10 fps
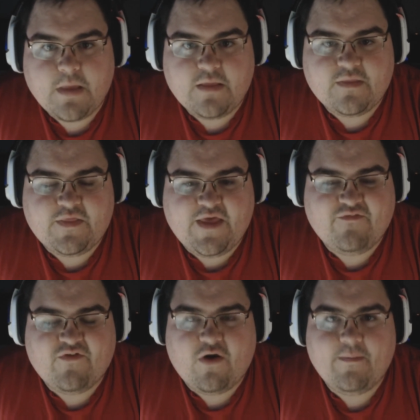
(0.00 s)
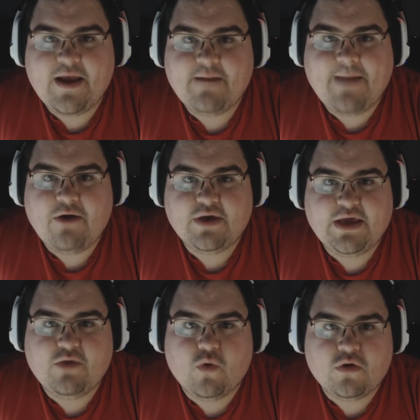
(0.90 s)
They've all been about
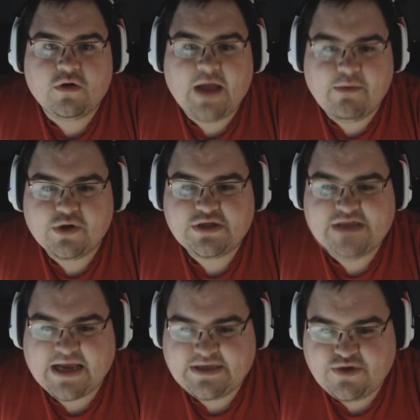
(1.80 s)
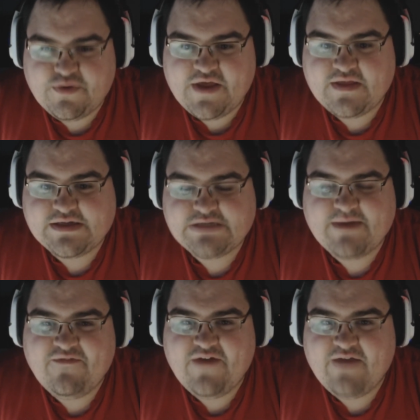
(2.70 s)
equal. I would, I do think this is my
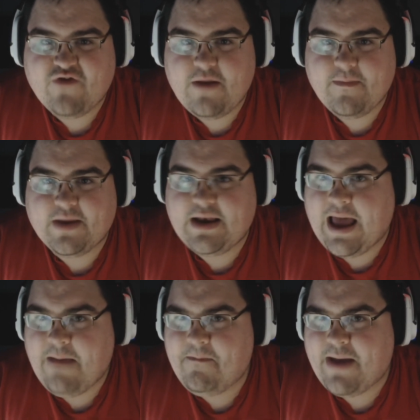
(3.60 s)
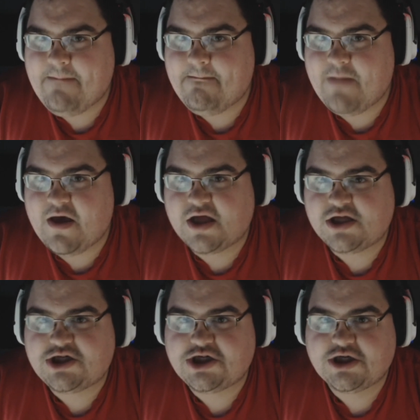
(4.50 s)
favorite, but not by
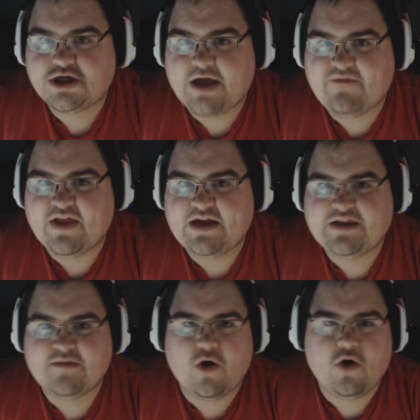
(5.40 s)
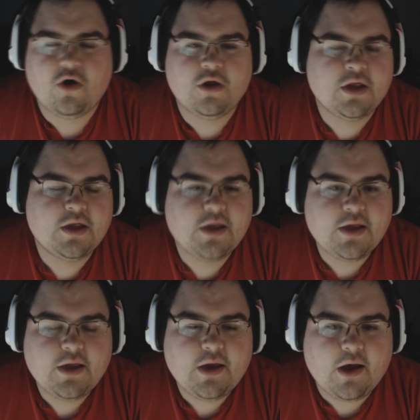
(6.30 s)
much. I've liked them all.
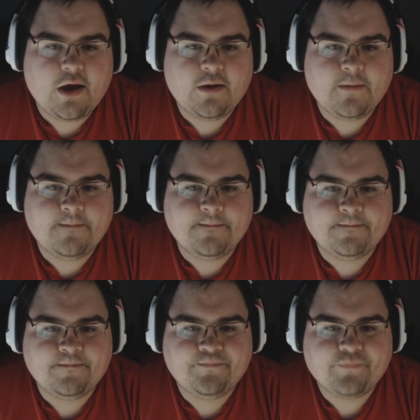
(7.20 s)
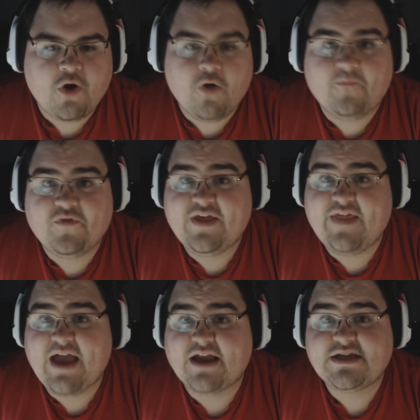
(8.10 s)
Um, hopefully
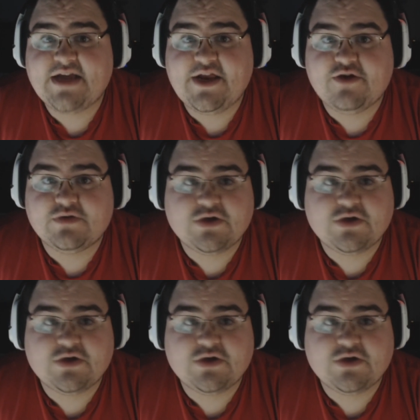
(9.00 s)
that continues.